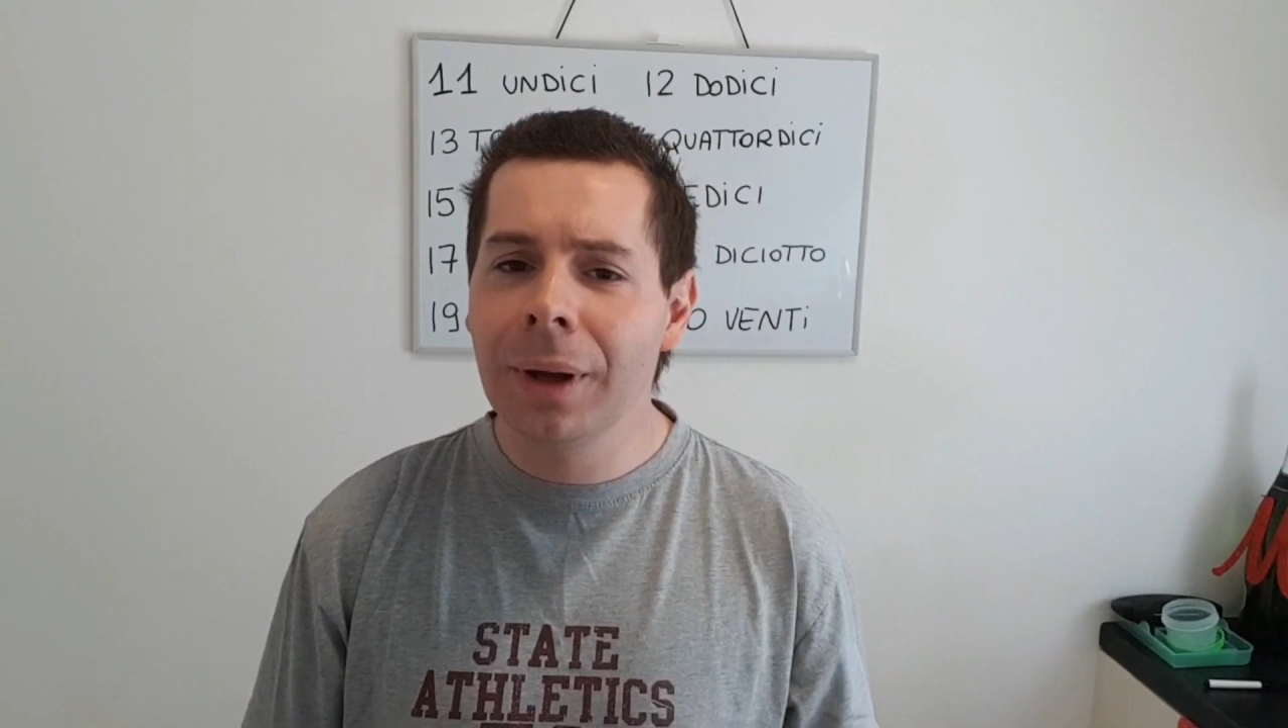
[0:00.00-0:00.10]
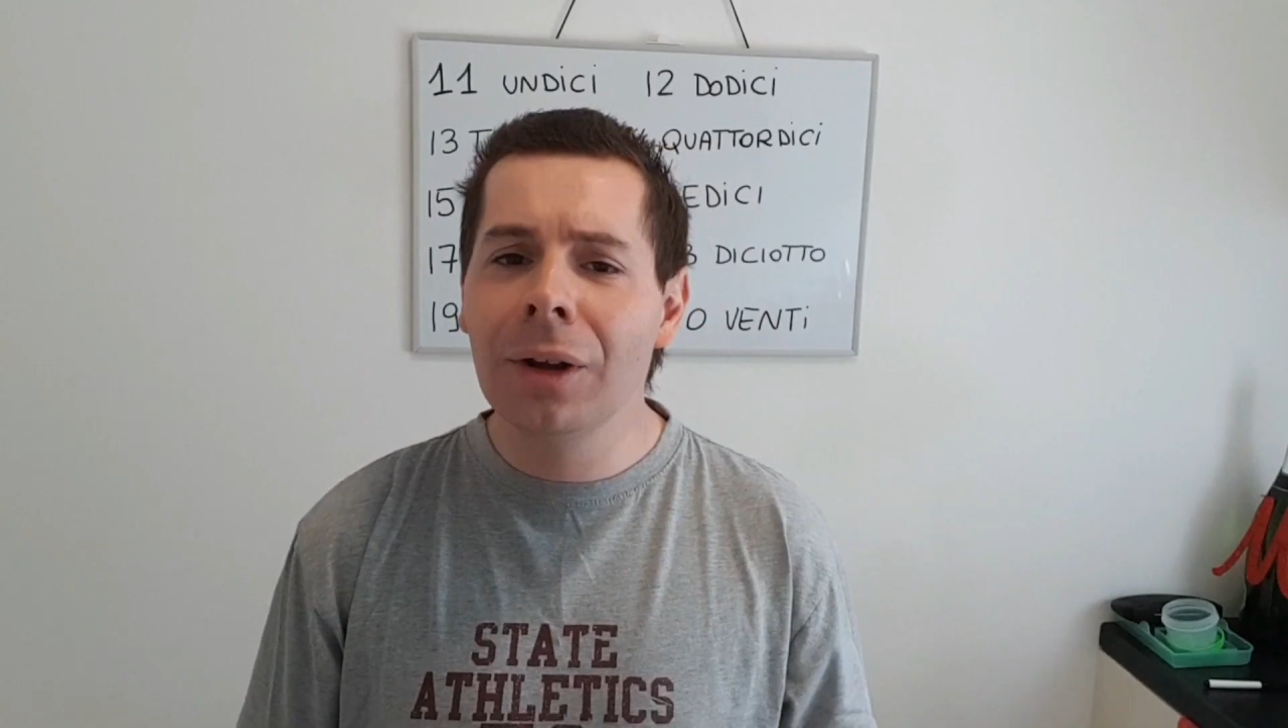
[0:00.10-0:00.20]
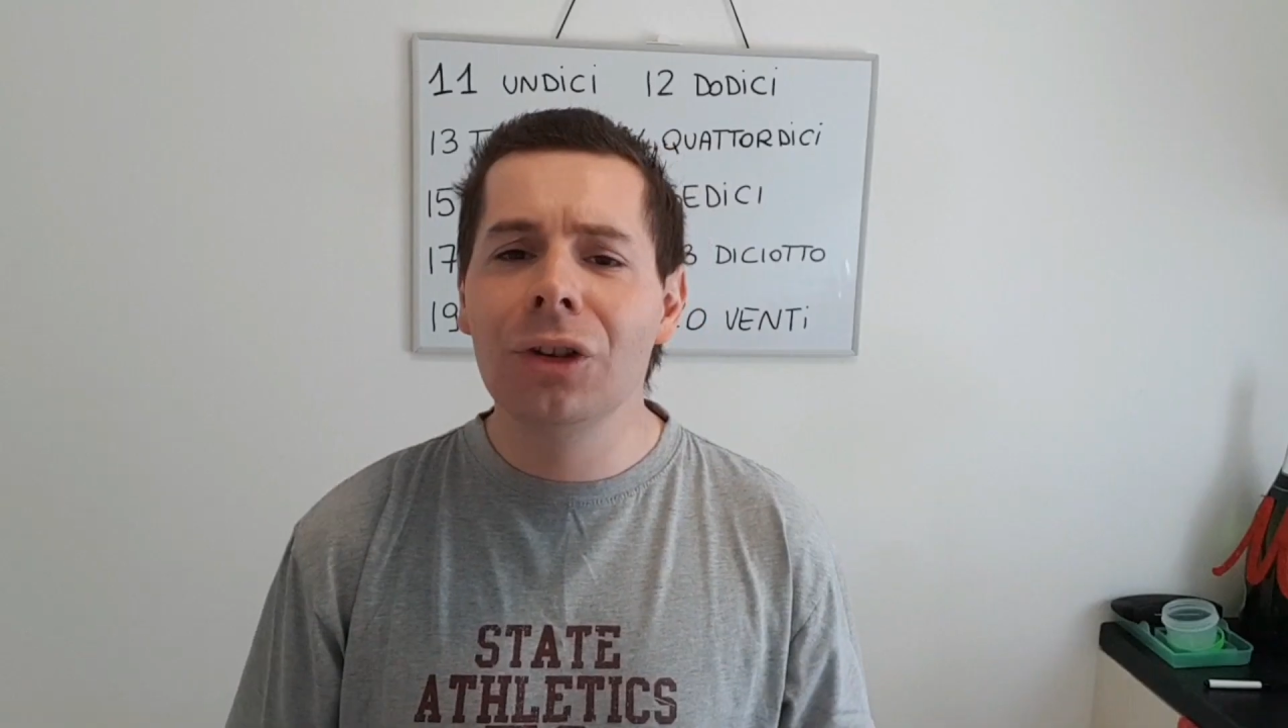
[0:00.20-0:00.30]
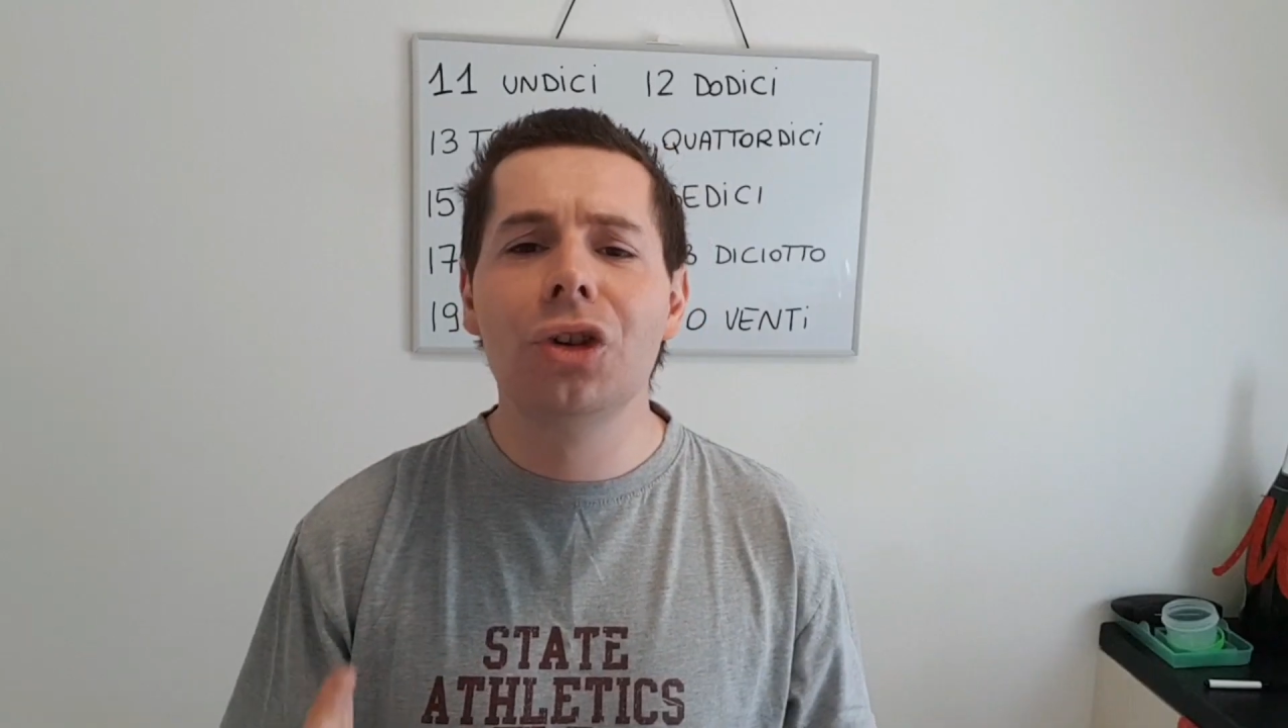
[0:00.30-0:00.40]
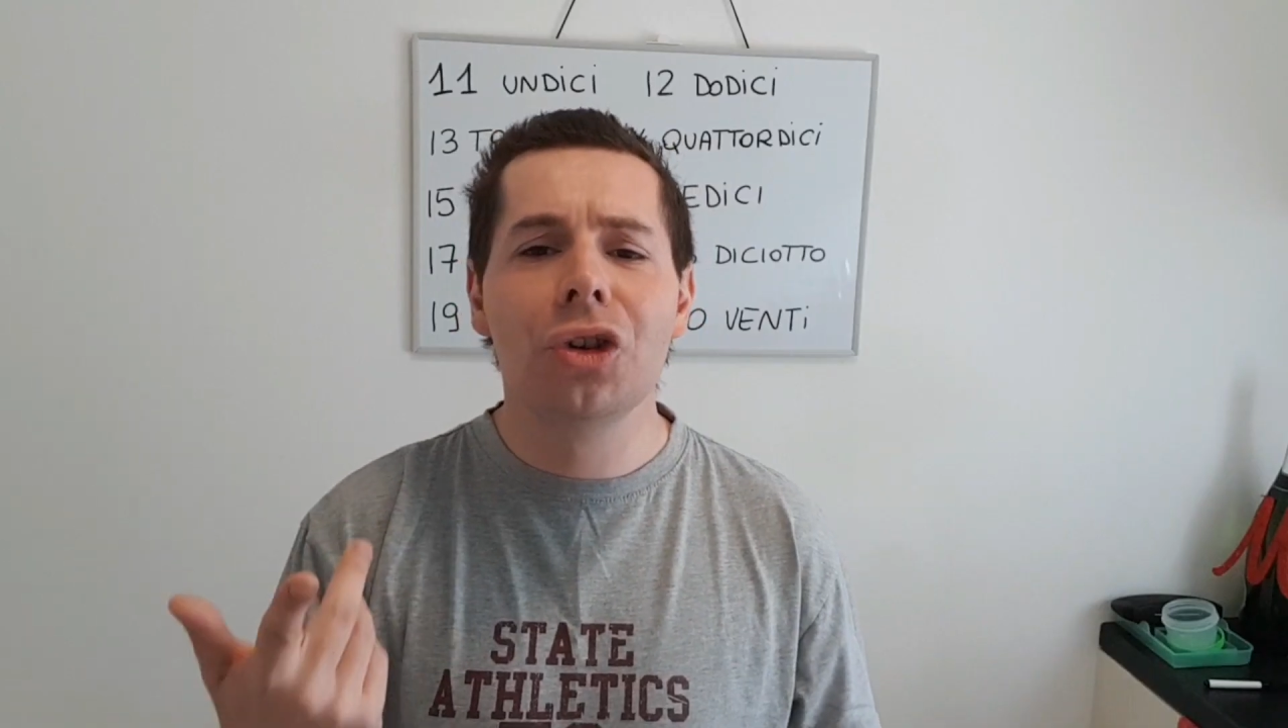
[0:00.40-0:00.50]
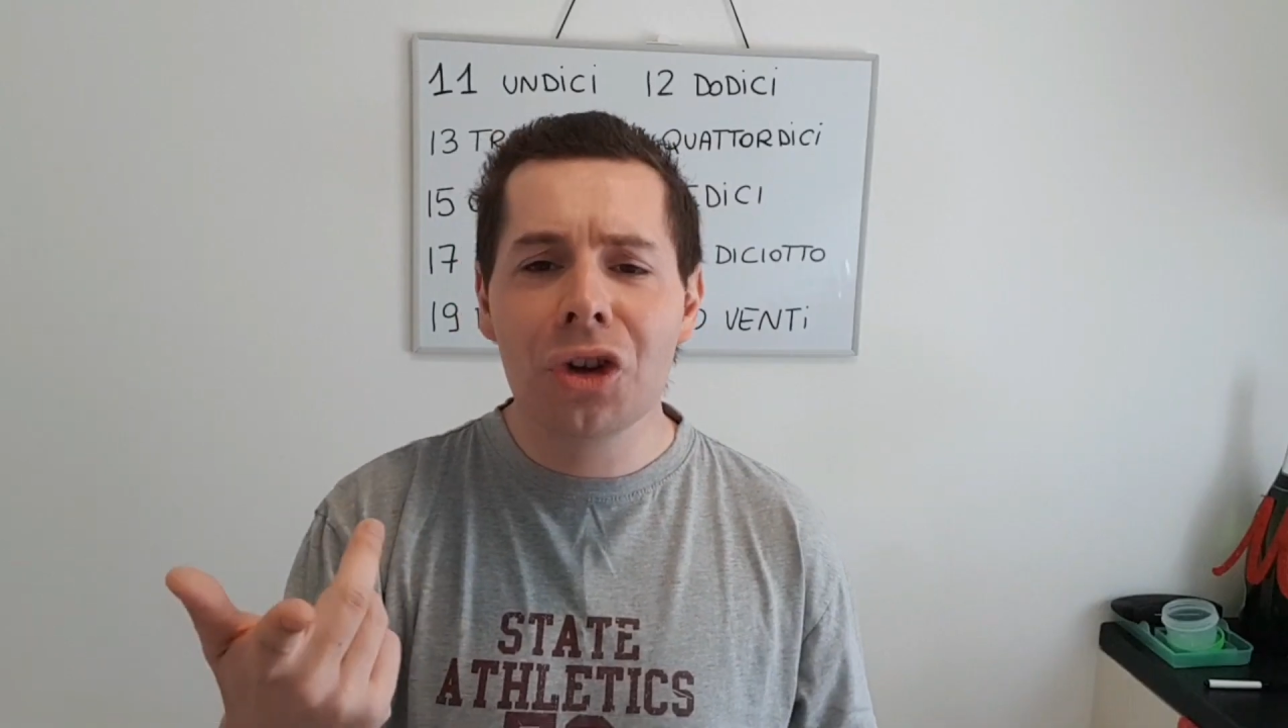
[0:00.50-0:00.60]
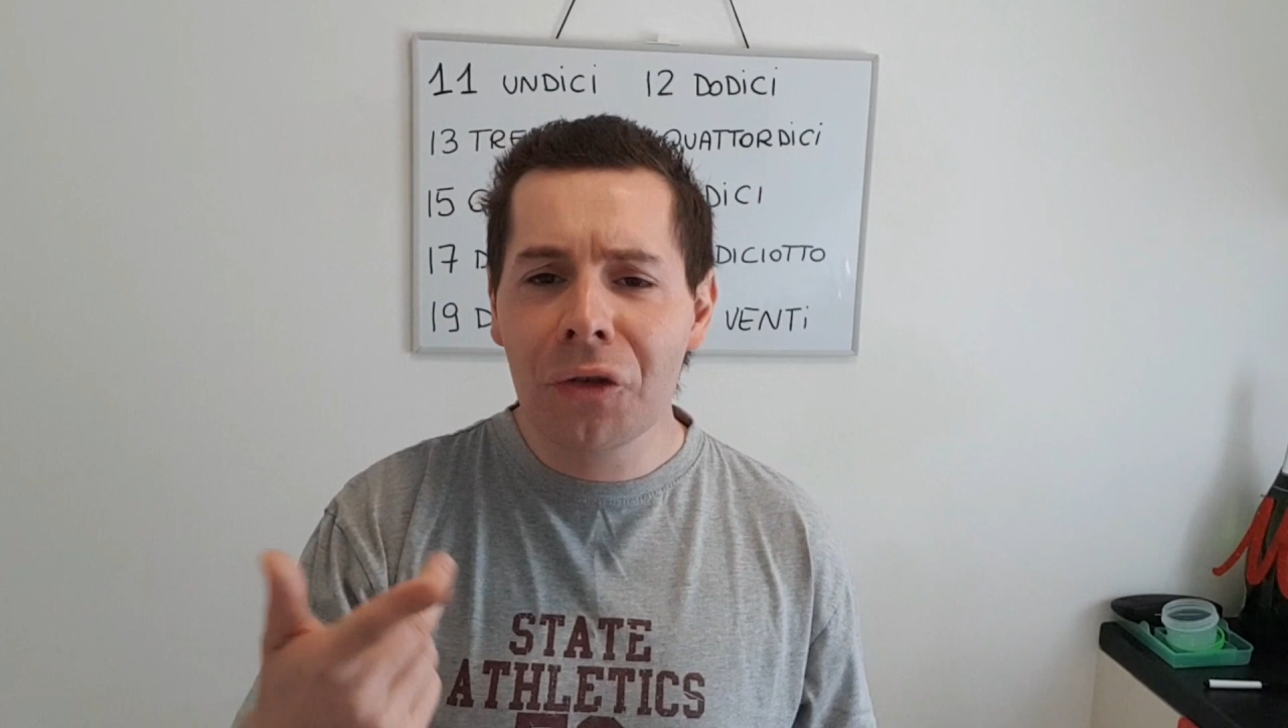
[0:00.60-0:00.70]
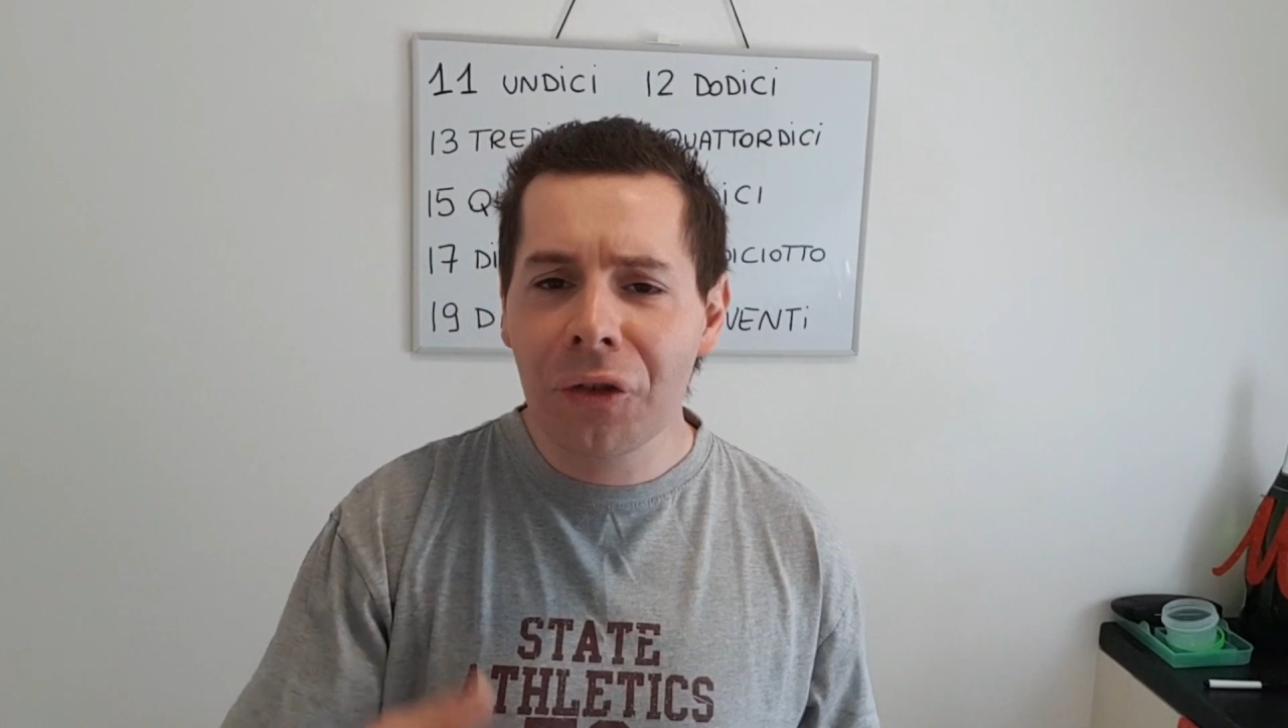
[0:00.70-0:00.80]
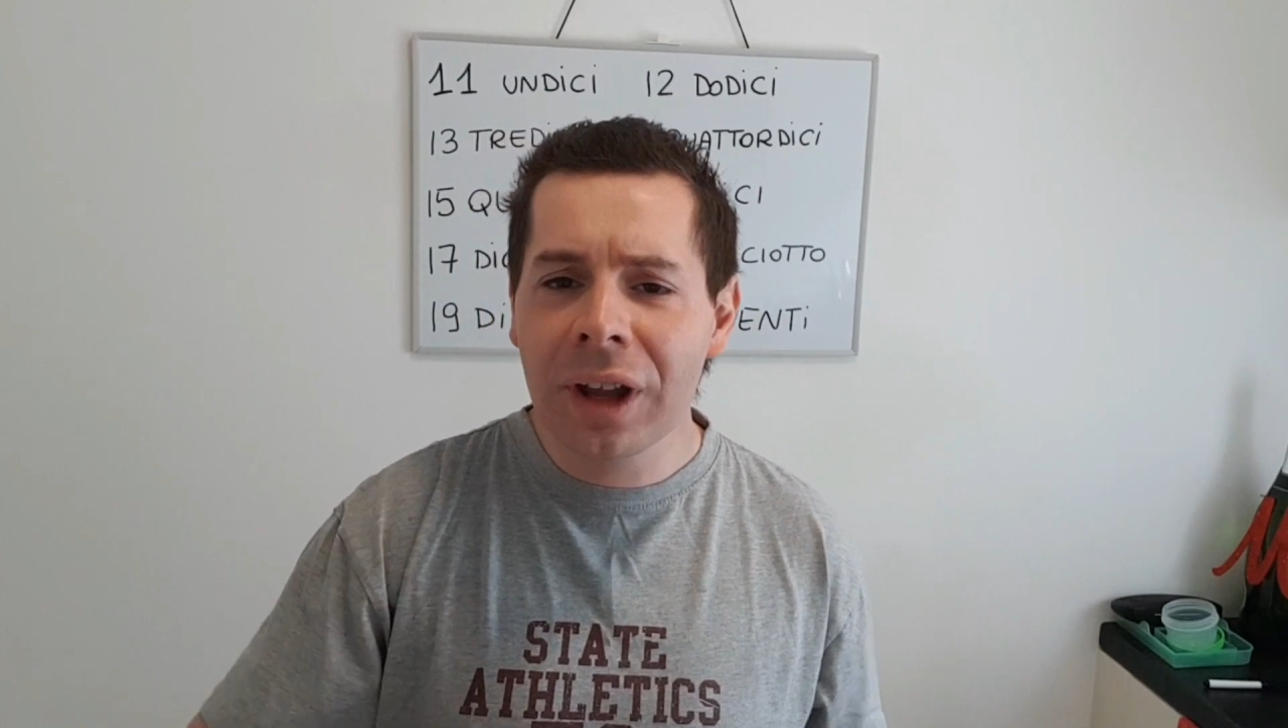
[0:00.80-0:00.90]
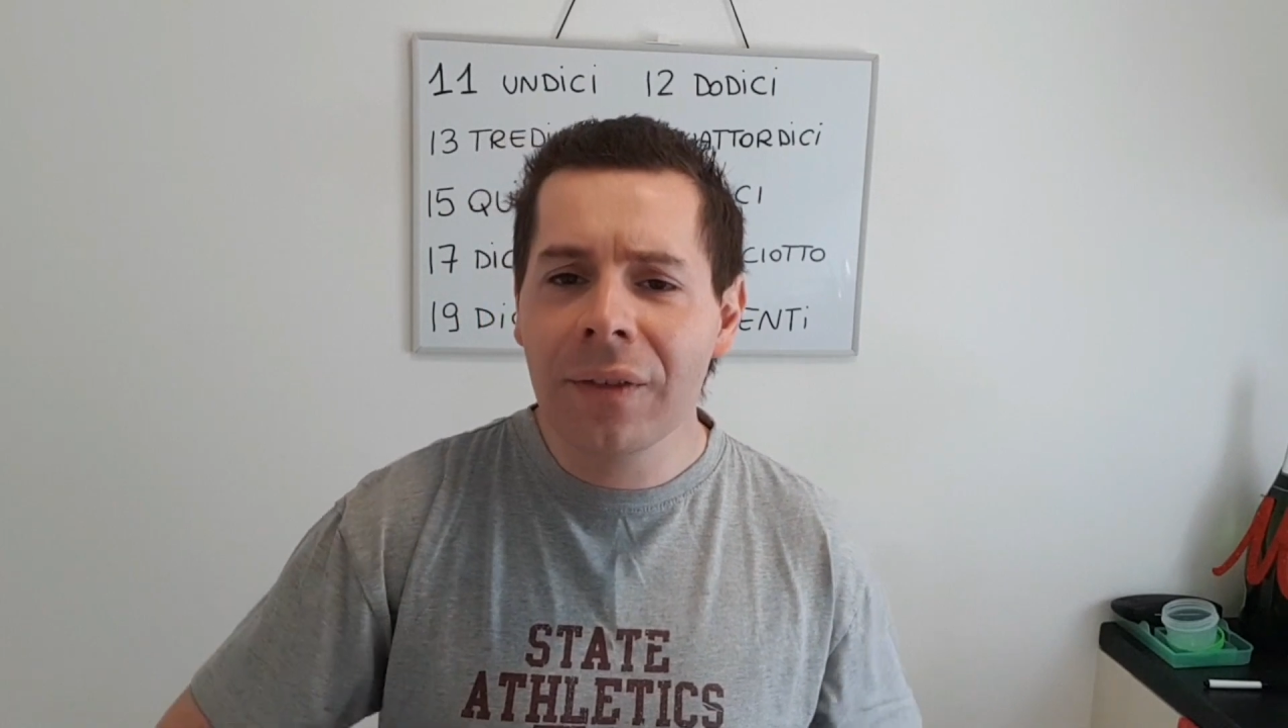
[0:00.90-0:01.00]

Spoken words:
Because do you think